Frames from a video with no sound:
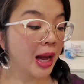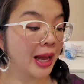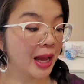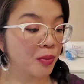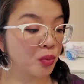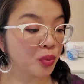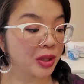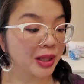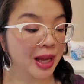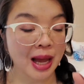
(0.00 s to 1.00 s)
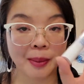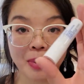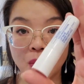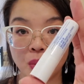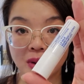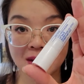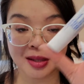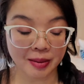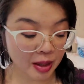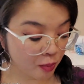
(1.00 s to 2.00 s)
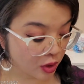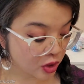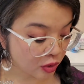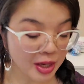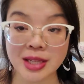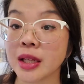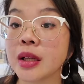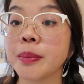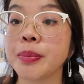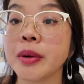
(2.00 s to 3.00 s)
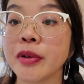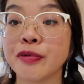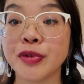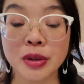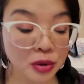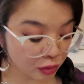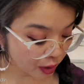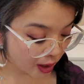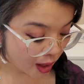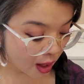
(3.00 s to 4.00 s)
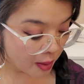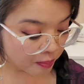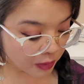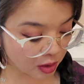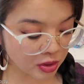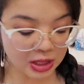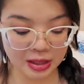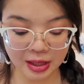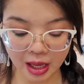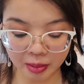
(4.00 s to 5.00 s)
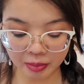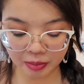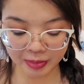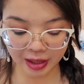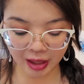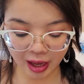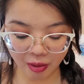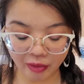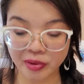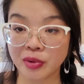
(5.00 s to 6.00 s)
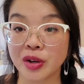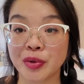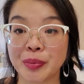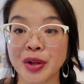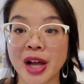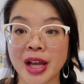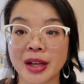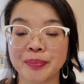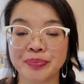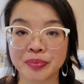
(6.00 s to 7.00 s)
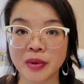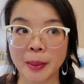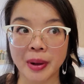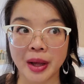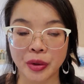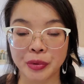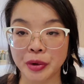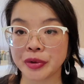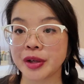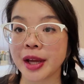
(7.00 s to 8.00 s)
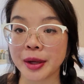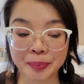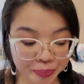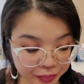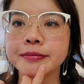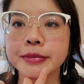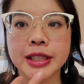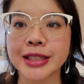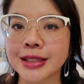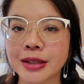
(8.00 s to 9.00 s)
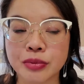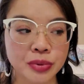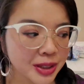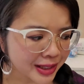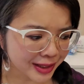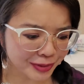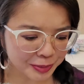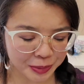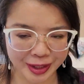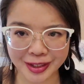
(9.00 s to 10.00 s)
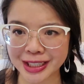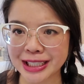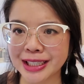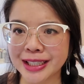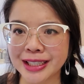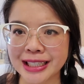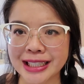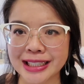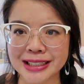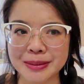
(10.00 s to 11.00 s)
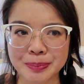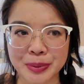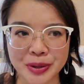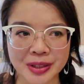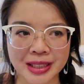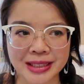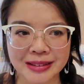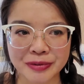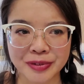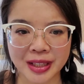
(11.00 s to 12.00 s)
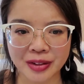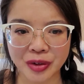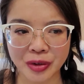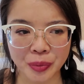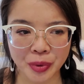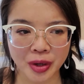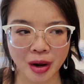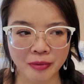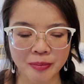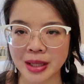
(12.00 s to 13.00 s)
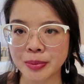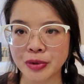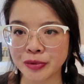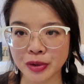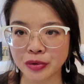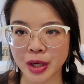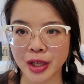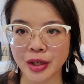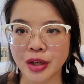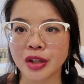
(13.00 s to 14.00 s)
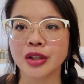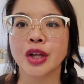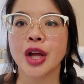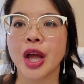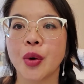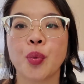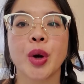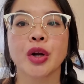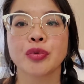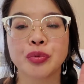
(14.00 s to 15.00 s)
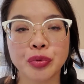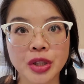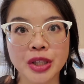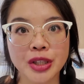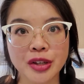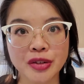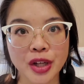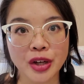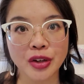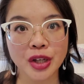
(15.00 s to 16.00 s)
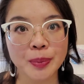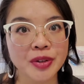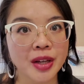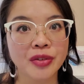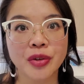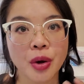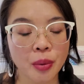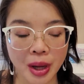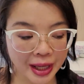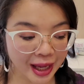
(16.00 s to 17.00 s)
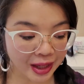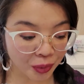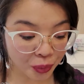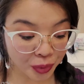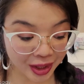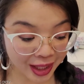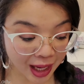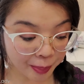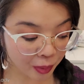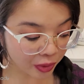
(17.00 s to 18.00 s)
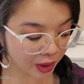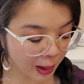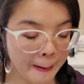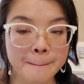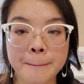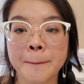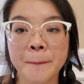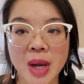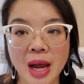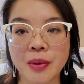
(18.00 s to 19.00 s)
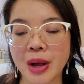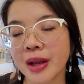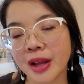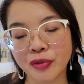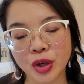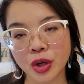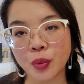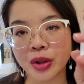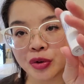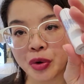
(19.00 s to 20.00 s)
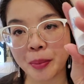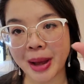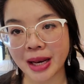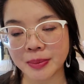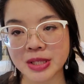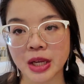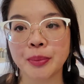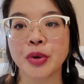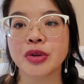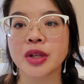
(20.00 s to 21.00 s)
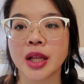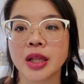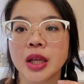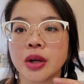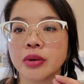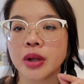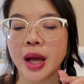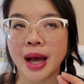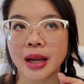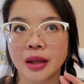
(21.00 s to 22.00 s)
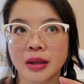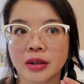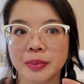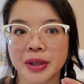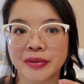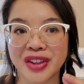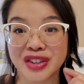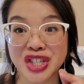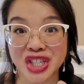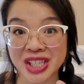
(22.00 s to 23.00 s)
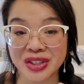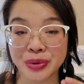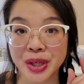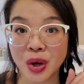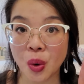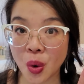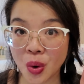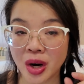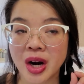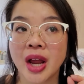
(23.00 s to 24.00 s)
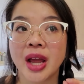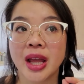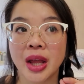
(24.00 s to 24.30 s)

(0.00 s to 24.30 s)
I am really happy with the Cica Moisturizing Lip Balm. It feels great. Interested to see how often I'm going to apply it throughout the day. And it's really comfortable wear. Like, it doesn't burn. It doesn't feel like it's already worn off. My lips don't feel dry at all. It wears really nicely under lipstick. So again, really happy with it. If you're going to wear this with a matte lipstick, most likely it will add a little bit of either sheen to it, or